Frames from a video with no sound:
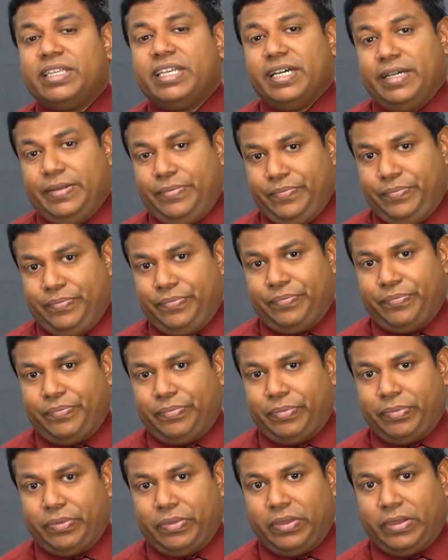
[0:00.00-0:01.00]
there.
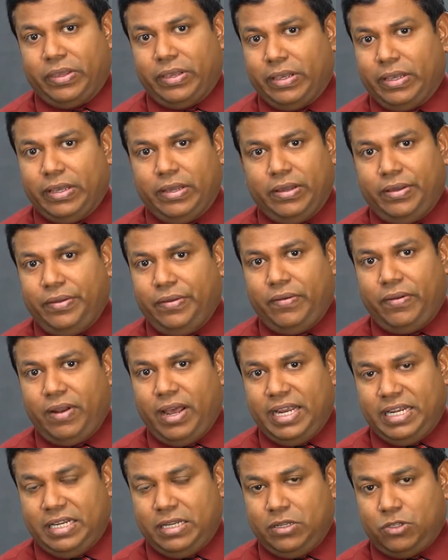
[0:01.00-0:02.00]

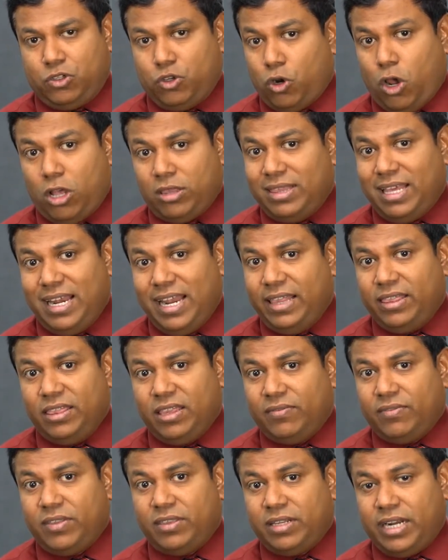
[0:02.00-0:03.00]
Right. So, not the length
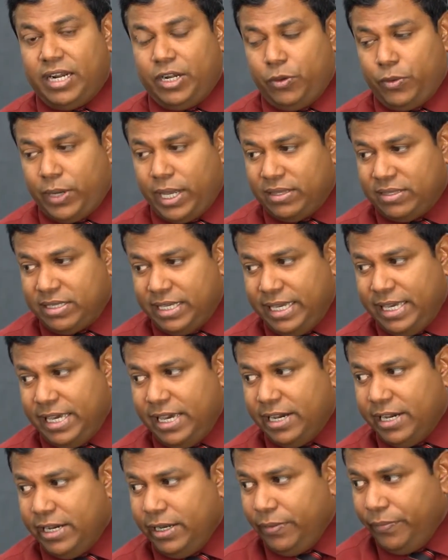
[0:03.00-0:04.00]
of the thread. You can see
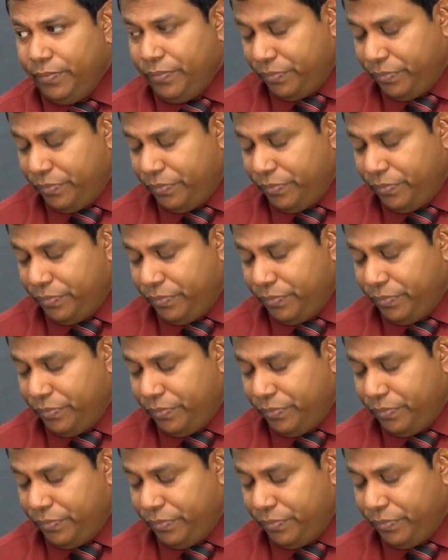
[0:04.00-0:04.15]
here,